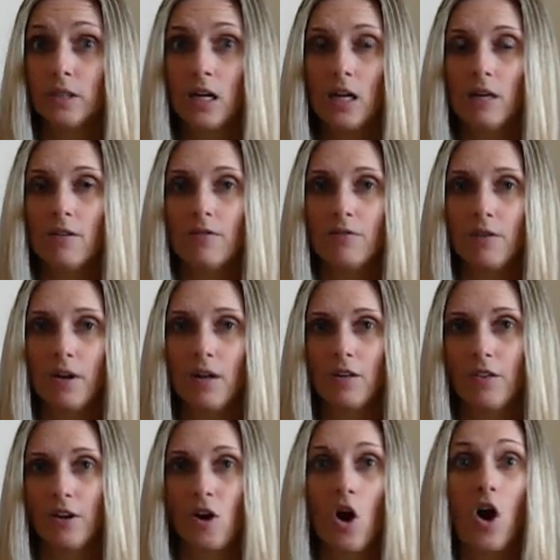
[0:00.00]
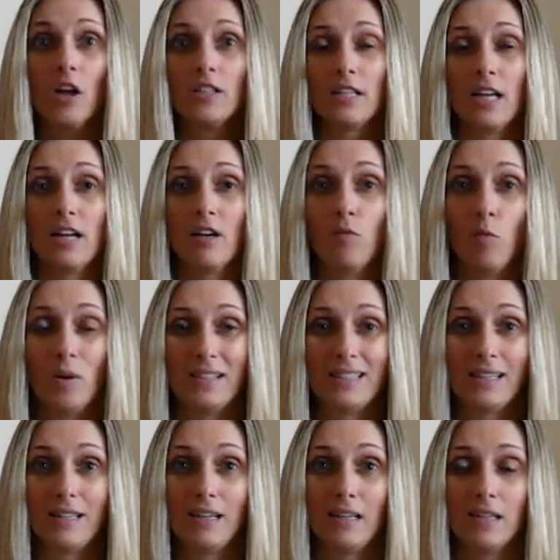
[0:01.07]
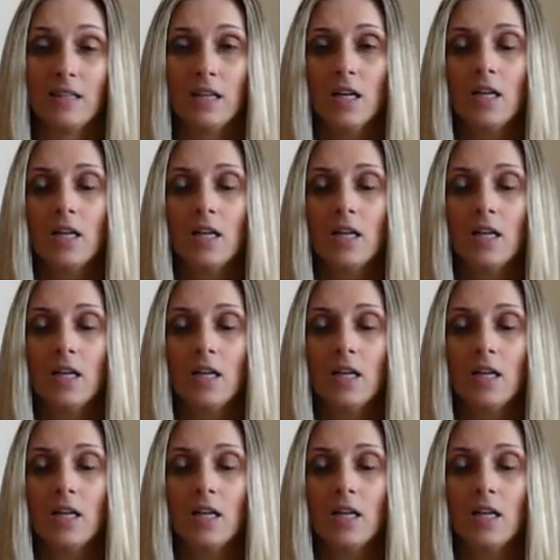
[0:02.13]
of the content of what's in it.